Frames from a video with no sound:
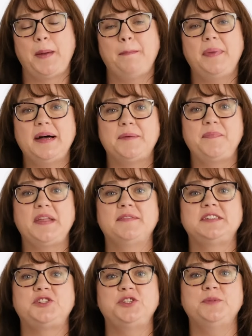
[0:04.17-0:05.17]
But give
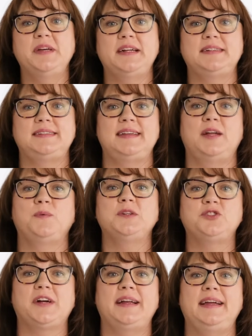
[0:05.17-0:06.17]
us two minutes and we'll
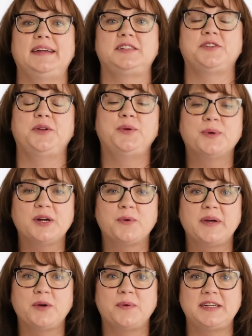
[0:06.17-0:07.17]
try to answer your
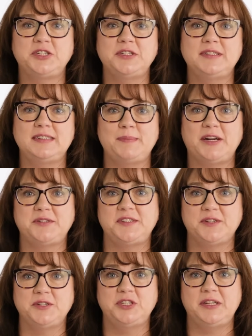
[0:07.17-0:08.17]
quick questions about
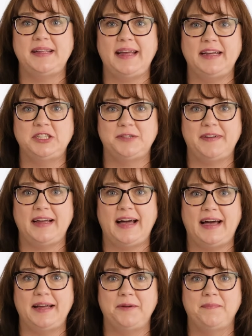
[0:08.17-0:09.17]
search in the age of A I.